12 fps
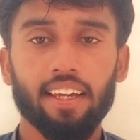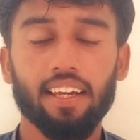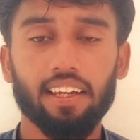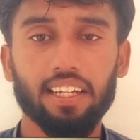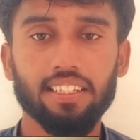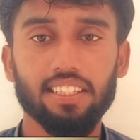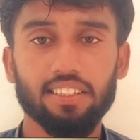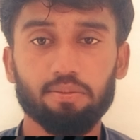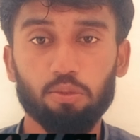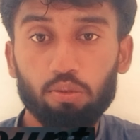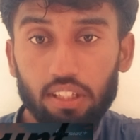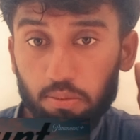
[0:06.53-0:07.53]
Guys, this
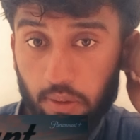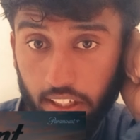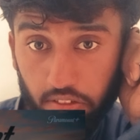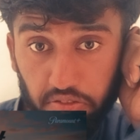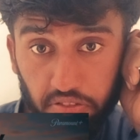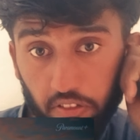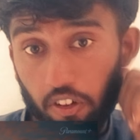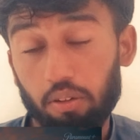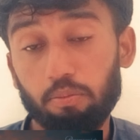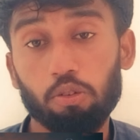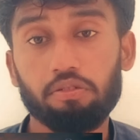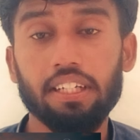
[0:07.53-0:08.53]
movie is my favorite
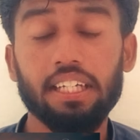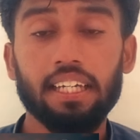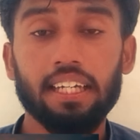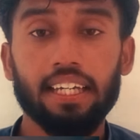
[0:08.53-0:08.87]
movie,